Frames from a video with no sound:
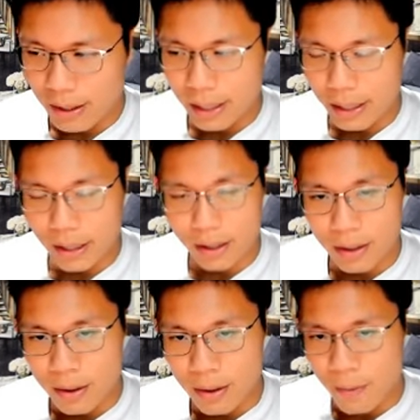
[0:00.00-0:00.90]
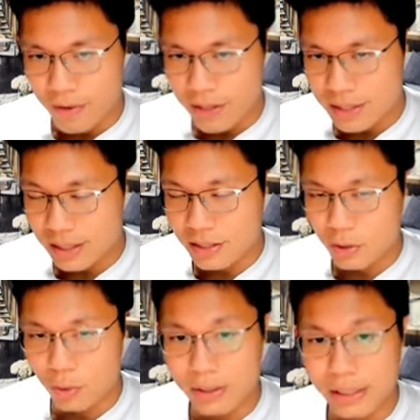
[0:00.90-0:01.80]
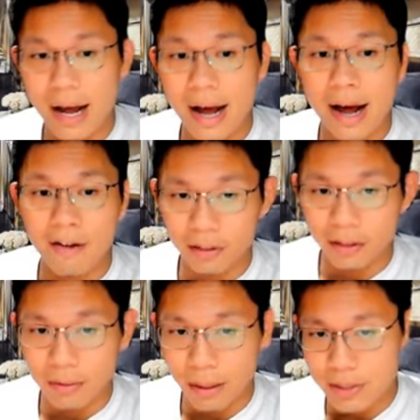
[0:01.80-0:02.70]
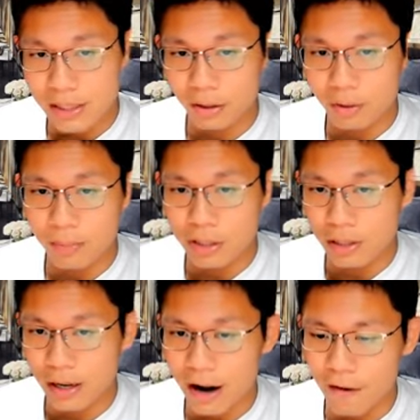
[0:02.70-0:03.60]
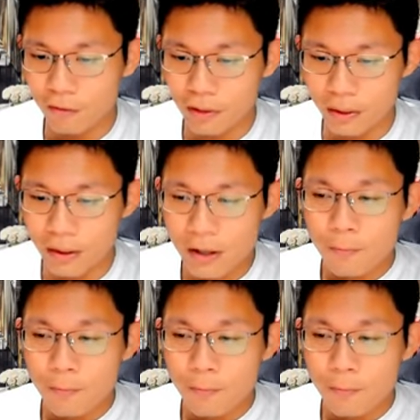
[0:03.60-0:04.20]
and versus those that are after, that means Lentor Mansion after,